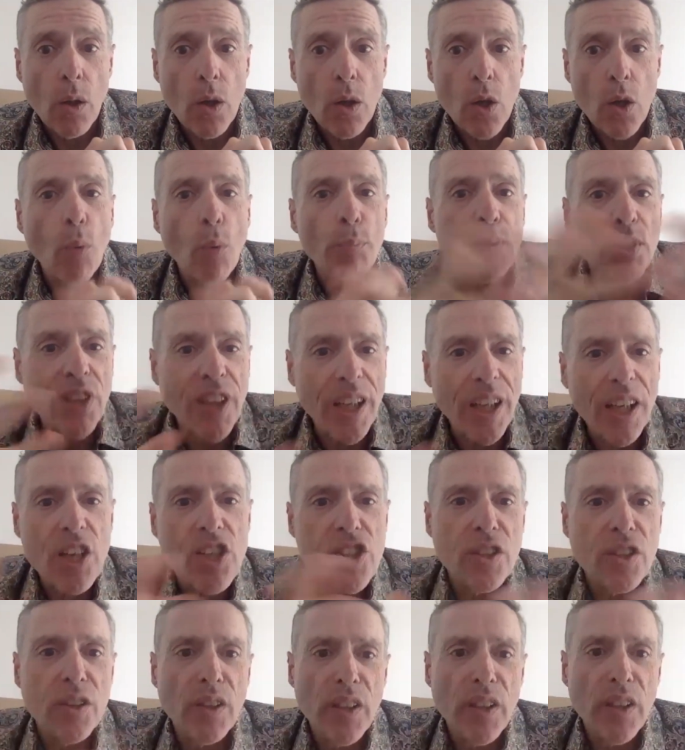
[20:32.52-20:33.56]

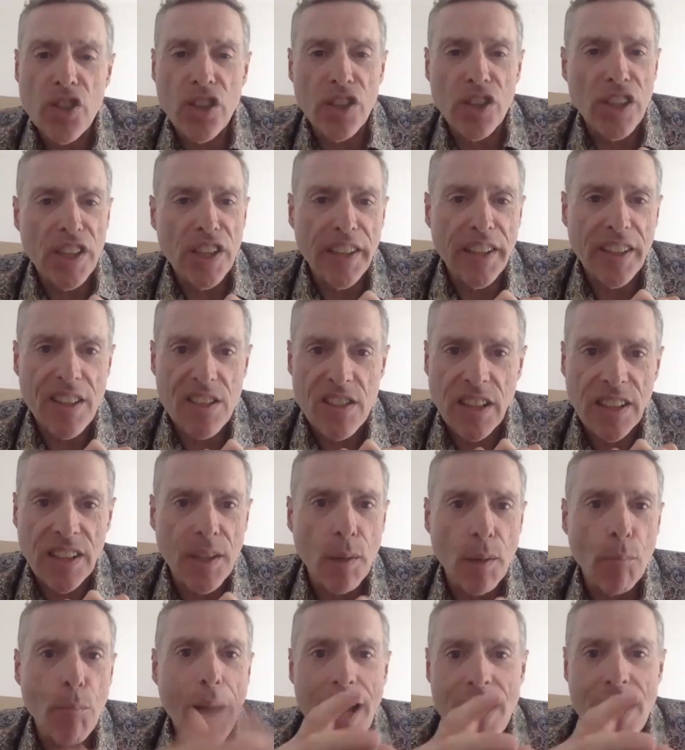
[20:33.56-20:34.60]
Computational engineering has had a
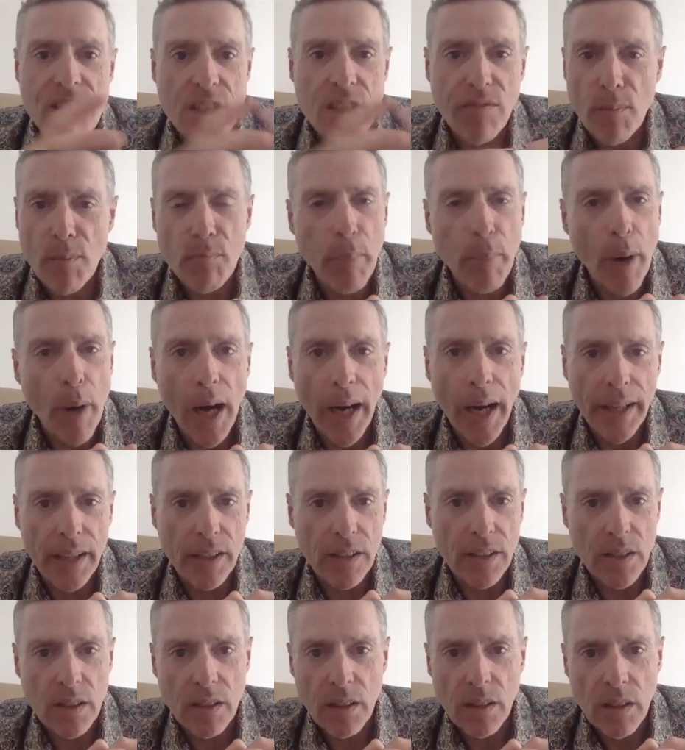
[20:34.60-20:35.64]
massive
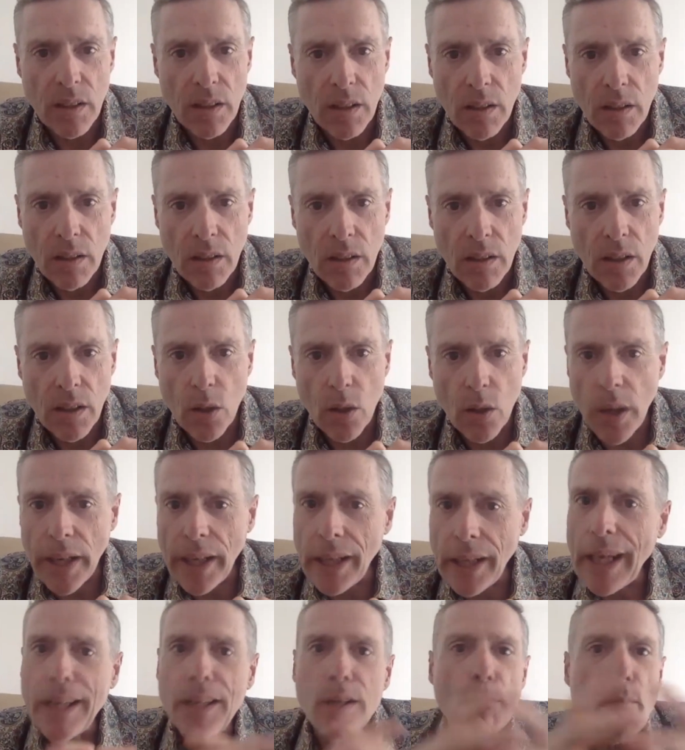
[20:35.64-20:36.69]
impact. You know,
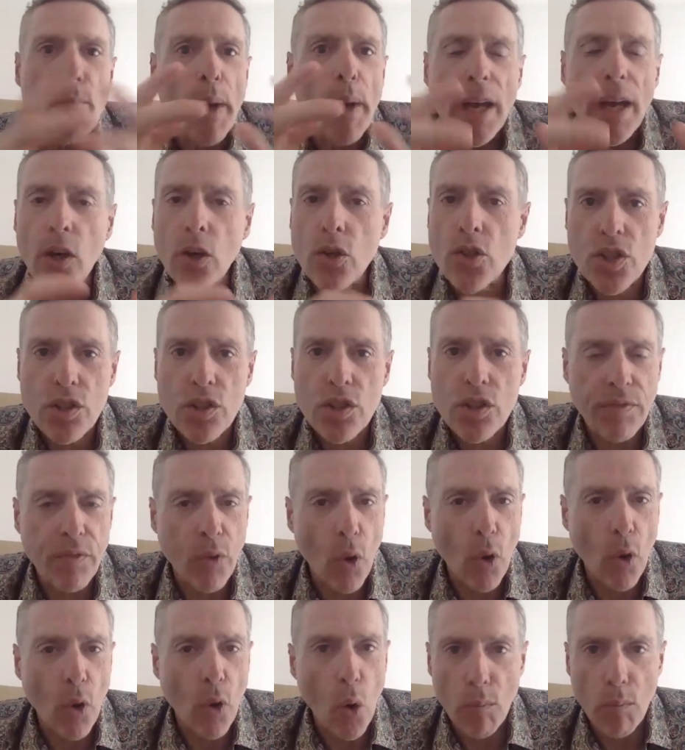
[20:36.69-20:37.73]
it emerged
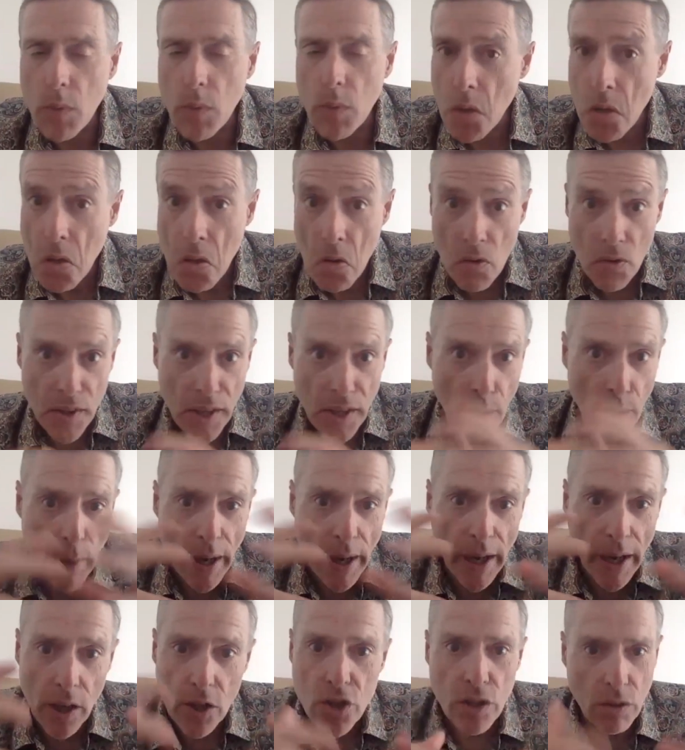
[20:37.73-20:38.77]
from
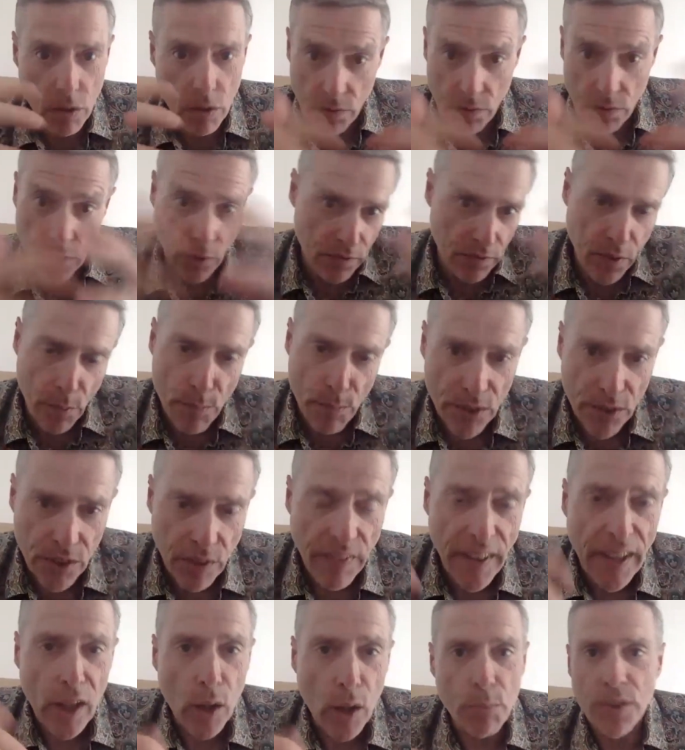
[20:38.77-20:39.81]
the
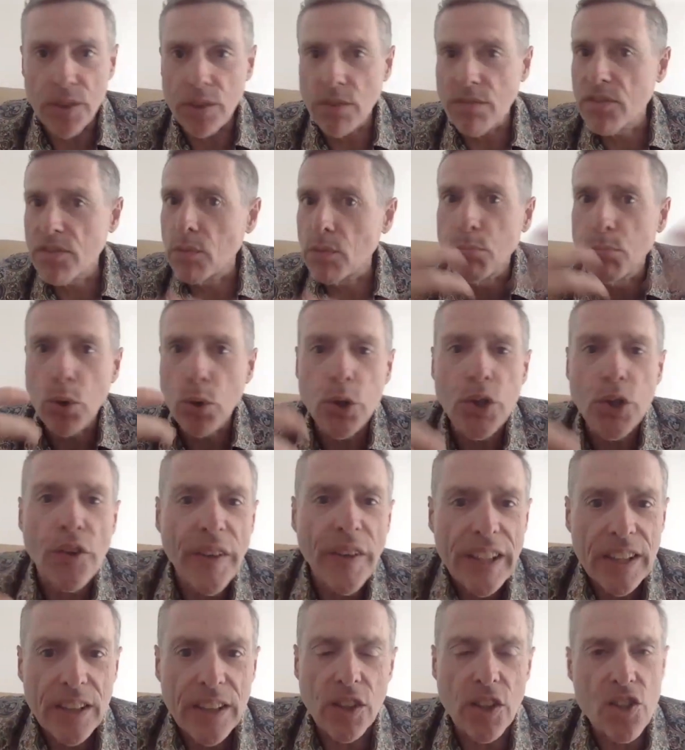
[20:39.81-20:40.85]
development of
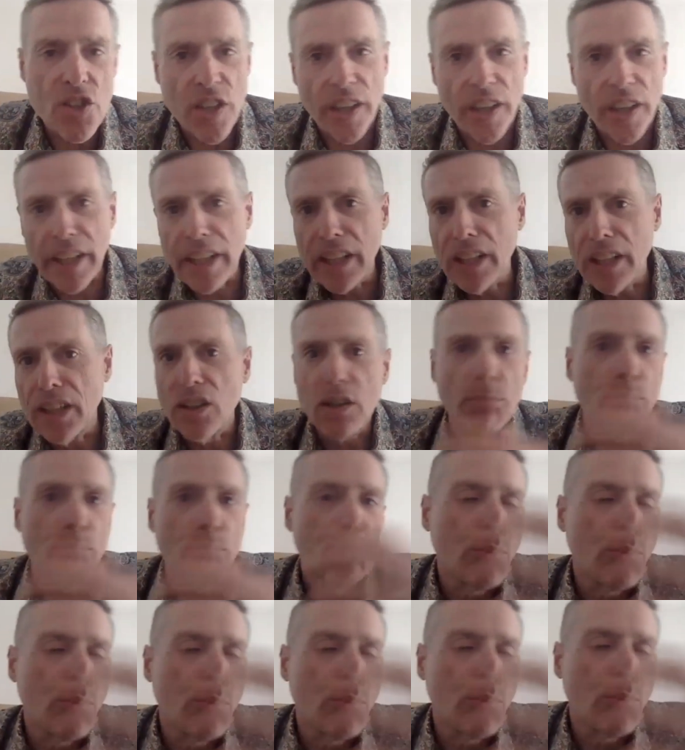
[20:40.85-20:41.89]
computer-aided design,
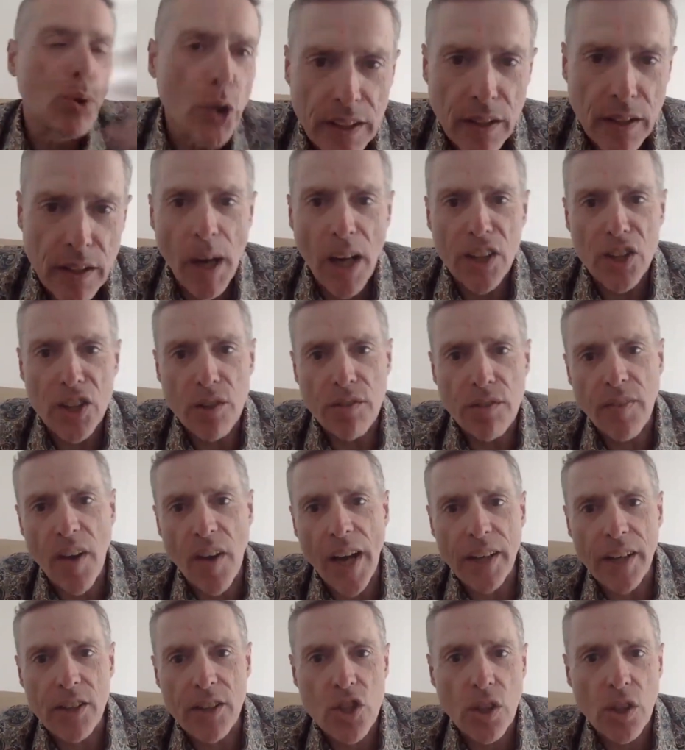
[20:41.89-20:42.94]
computer-aided
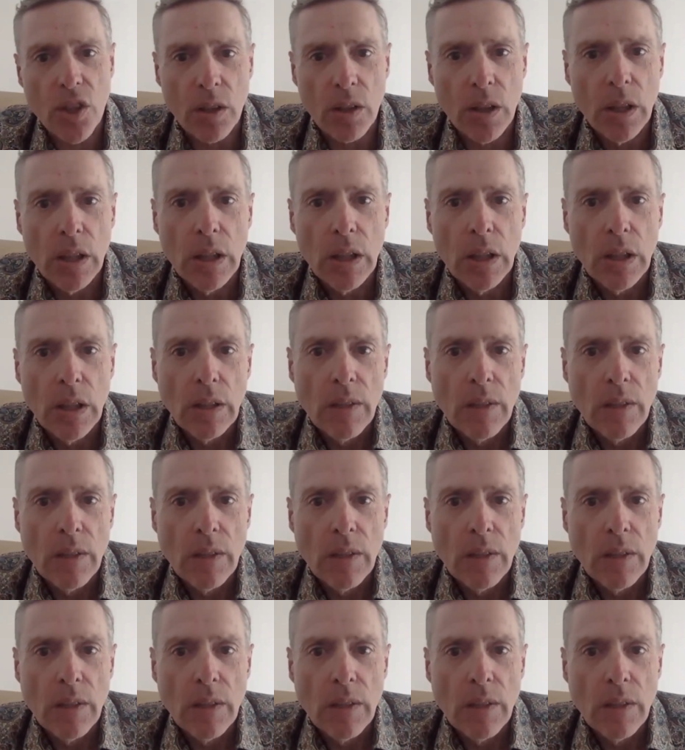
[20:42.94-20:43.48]
manufacture,